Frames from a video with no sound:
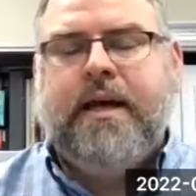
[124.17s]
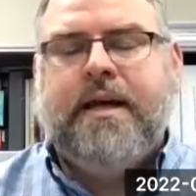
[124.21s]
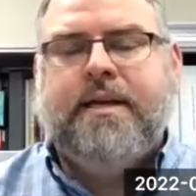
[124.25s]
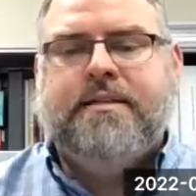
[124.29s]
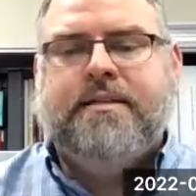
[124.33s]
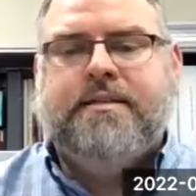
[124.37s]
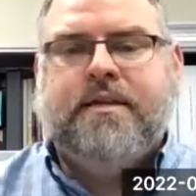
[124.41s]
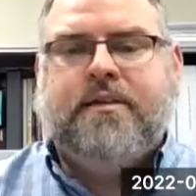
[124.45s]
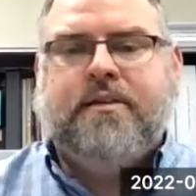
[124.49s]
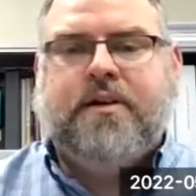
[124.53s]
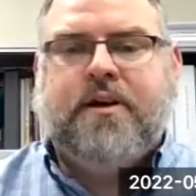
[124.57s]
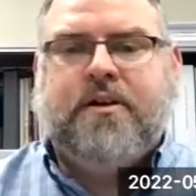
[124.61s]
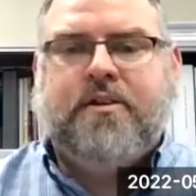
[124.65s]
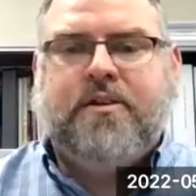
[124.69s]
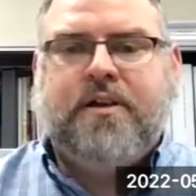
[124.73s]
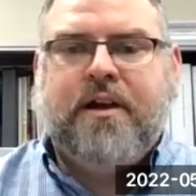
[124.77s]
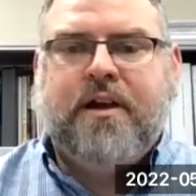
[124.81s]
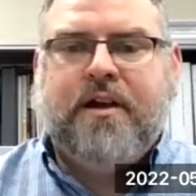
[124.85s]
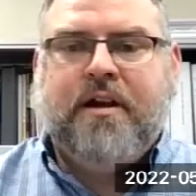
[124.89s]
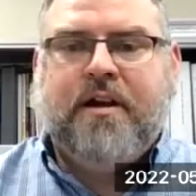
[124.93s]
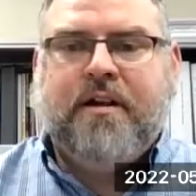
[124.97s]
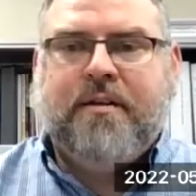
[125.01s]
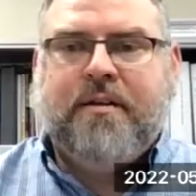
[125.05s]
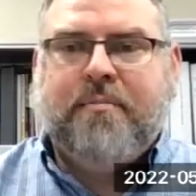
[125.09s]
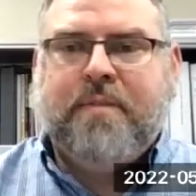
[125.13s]
As Dr.
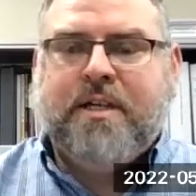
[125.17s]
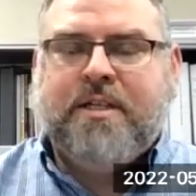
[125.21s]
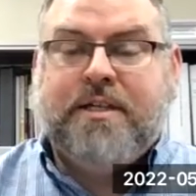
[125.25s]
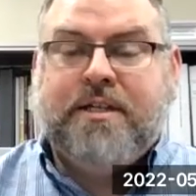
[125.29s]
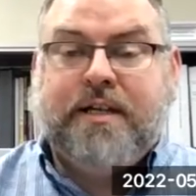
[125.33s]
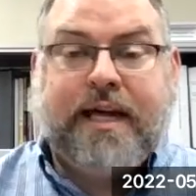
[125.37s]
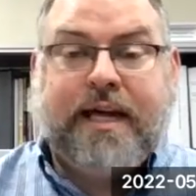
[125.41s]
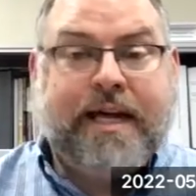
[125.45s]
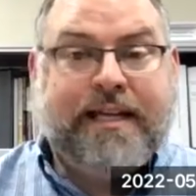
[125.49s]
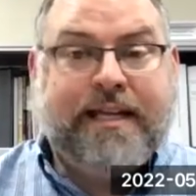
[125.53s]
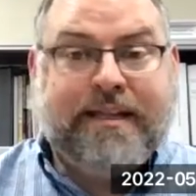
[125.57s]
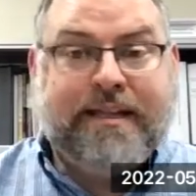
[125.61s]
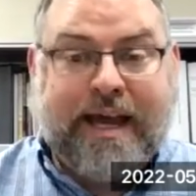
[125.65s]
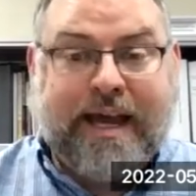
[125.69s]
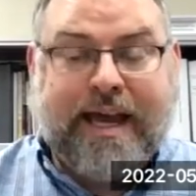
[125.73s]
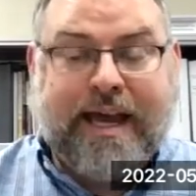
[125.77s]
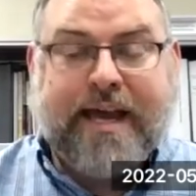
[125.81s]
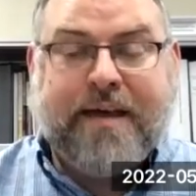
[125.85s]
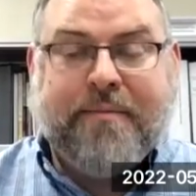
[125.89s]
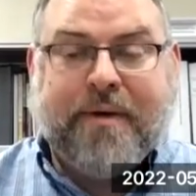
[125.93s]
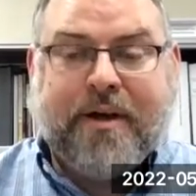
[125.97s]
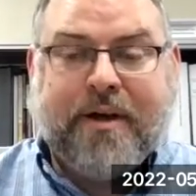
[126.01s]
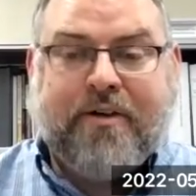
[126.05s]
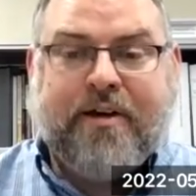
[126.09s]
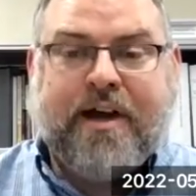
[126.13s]
Garrett mentioned,
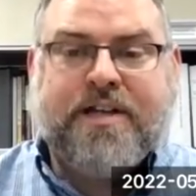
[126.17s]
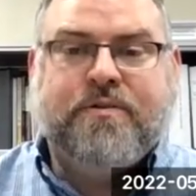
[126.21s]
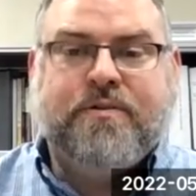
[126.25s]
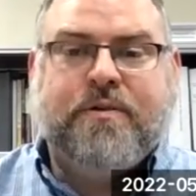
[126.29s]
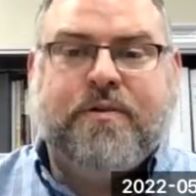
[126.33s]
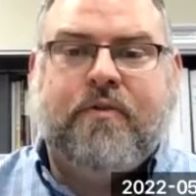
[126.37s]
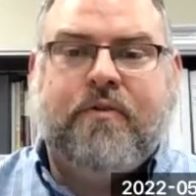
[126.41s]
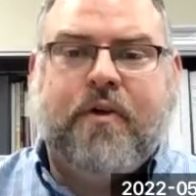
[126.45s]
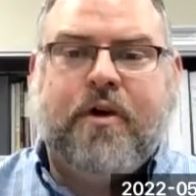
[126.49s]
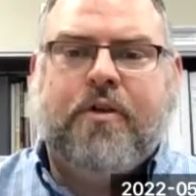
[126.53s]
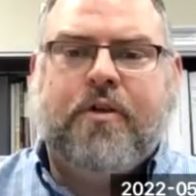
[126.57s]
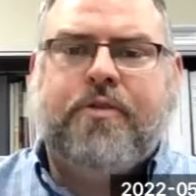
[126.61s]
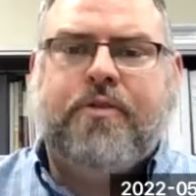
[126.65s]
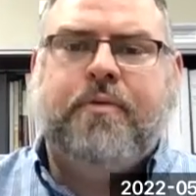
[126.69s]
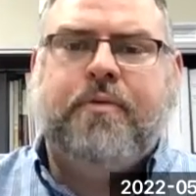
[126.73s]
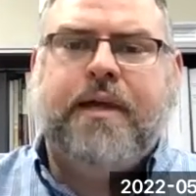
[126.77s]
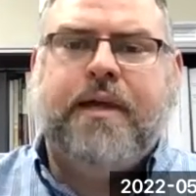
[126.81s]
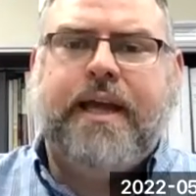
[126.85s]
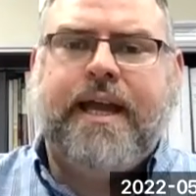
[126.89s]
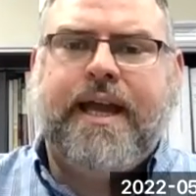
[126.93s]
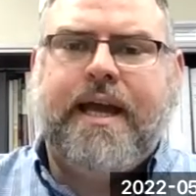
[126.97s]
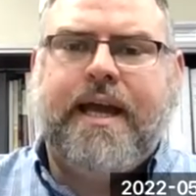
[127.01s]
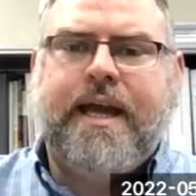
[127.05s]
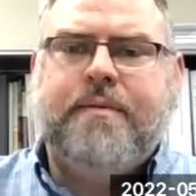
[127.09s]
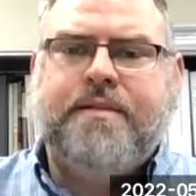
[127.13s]
I am a graduate of all
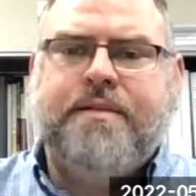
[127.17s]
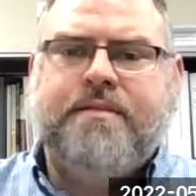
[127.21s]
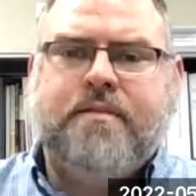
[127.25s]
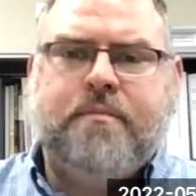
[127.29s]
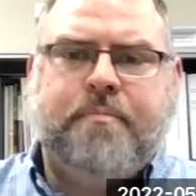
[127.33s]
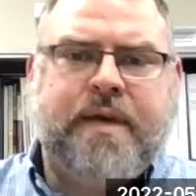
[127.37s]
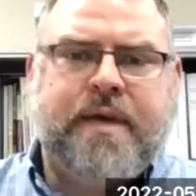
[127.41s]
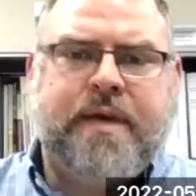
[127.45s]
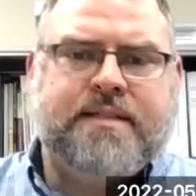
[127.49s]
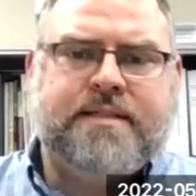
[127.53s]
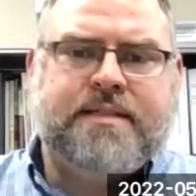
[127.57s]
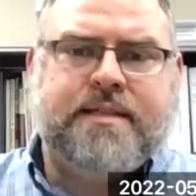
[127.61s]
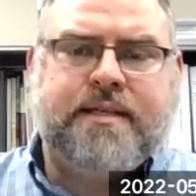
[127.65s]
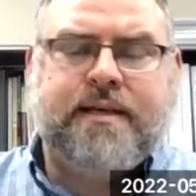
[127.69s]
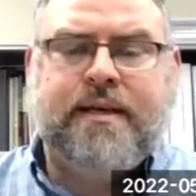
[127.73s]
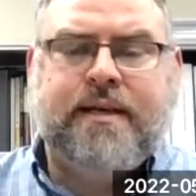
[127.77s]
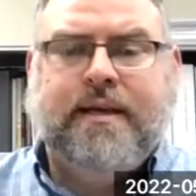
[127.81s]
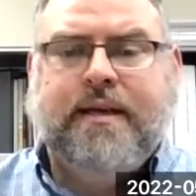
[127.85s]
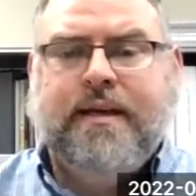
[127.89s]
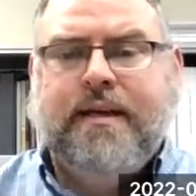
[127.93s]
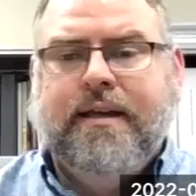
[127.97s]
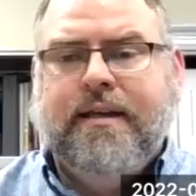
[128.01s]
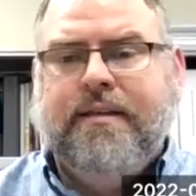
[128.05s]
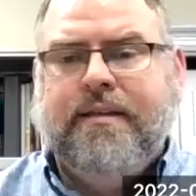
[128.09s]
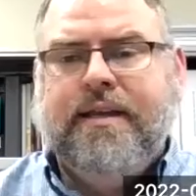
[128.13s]
three academies, the basic,
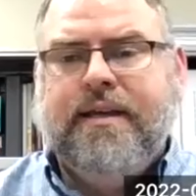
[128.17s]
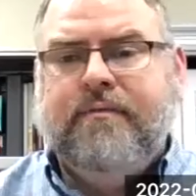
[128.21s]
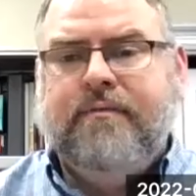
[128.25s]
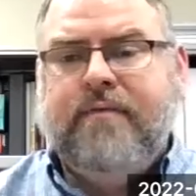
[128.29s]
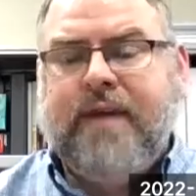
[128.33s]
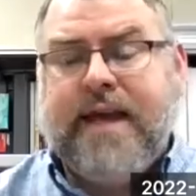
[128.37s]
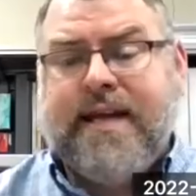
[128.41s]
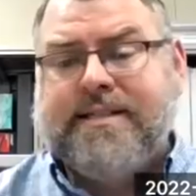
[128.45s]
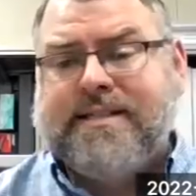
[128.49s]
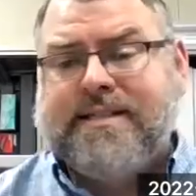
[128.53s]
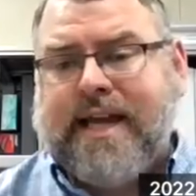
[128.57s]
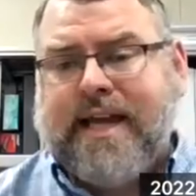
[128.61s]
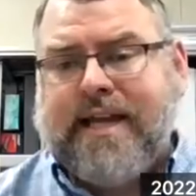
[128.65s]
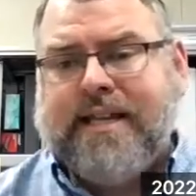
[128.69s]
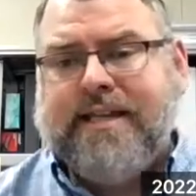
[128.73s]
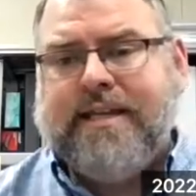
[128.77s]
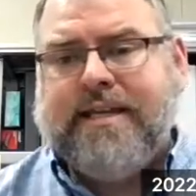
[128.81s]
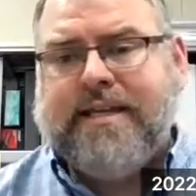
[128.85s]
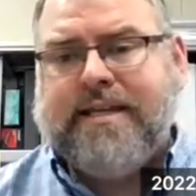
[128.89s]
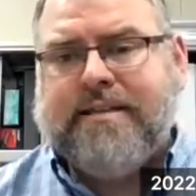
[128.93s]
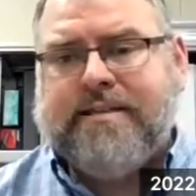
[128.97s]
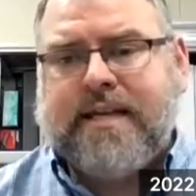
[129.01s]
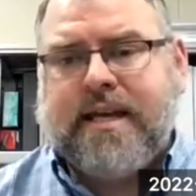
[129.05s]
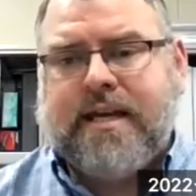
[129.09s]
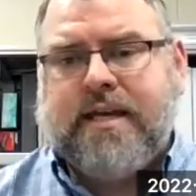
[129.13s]
the advanced, and
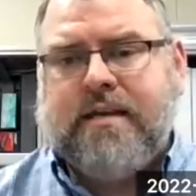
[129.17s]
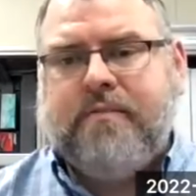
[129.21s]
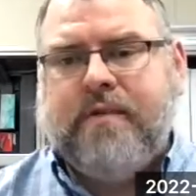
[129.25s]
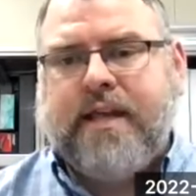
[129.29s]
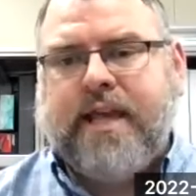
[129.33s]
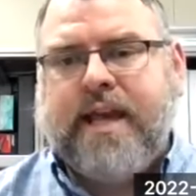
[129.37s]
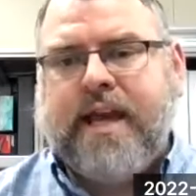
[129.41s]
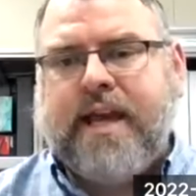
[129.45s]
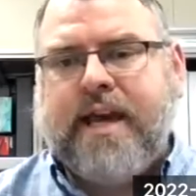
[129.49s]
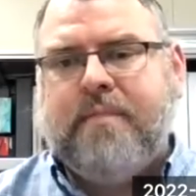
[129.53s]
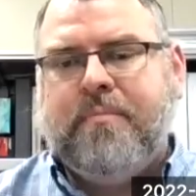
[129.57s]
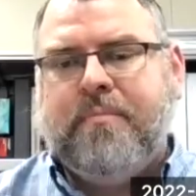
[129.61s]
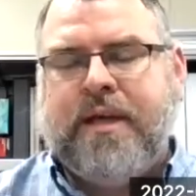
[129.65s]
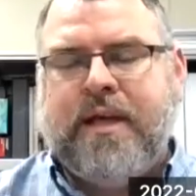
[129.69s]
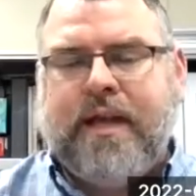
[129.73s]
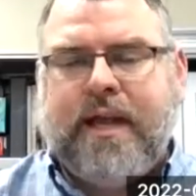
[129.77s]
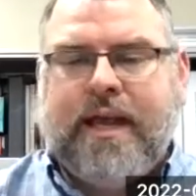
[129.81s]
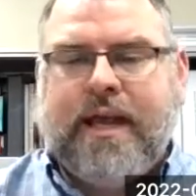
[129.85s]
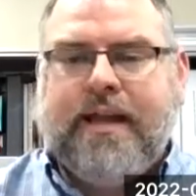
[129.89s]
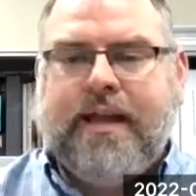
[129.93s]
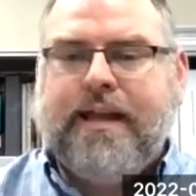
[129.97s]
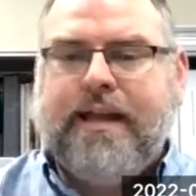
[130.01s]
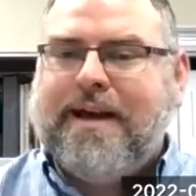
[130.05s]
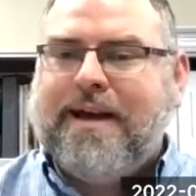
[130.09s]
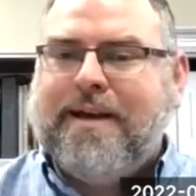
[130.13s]
the Executive
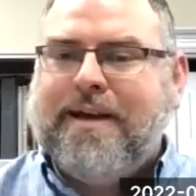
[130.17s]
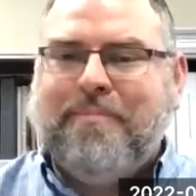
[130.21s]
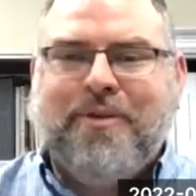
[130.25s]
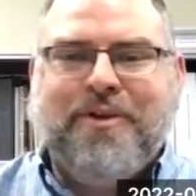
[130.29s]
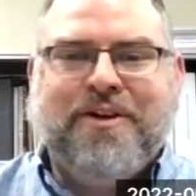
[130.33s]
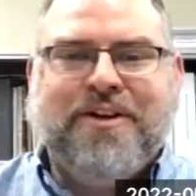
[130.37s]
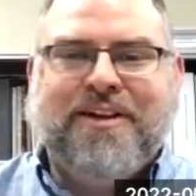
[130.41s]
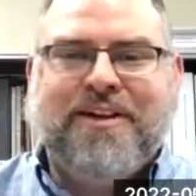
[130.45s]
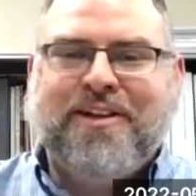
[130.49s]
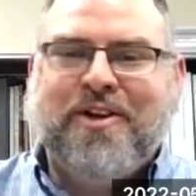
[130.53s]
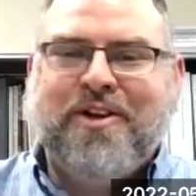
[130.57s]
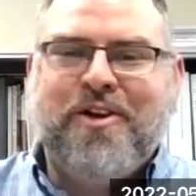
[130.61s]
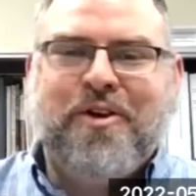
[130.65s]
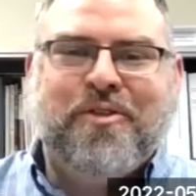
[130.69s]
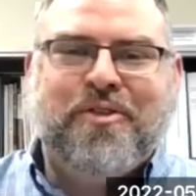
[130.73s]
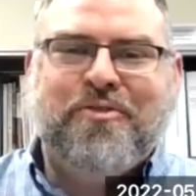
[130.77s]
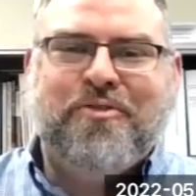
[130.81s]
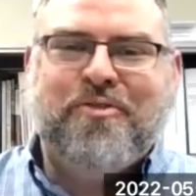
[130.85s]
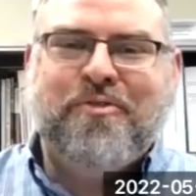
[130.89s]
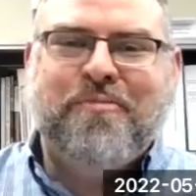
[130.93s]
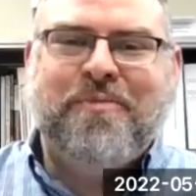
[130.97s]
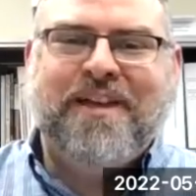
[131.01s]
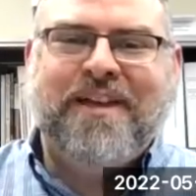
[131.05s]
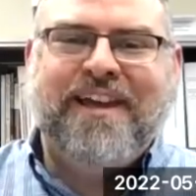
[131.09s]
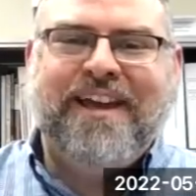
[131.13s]
Academy, and I'm looking to go
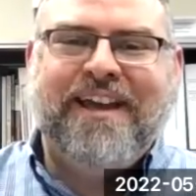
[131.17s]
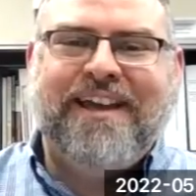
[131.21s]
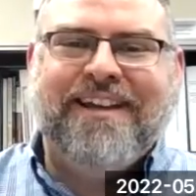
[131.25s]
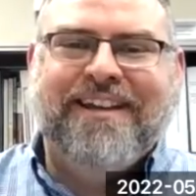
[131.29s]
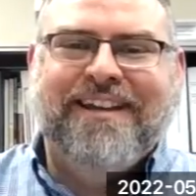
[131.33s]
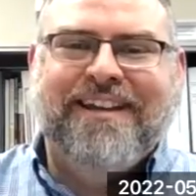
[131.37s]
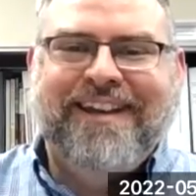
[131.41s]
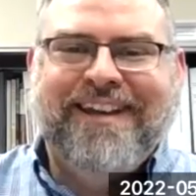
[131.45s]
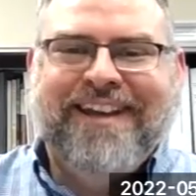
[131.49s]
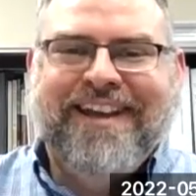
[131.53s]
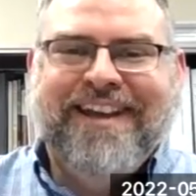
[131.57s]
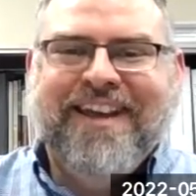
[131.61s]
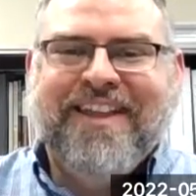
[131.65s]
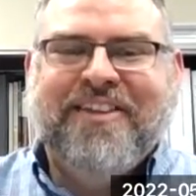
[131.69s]
through them again.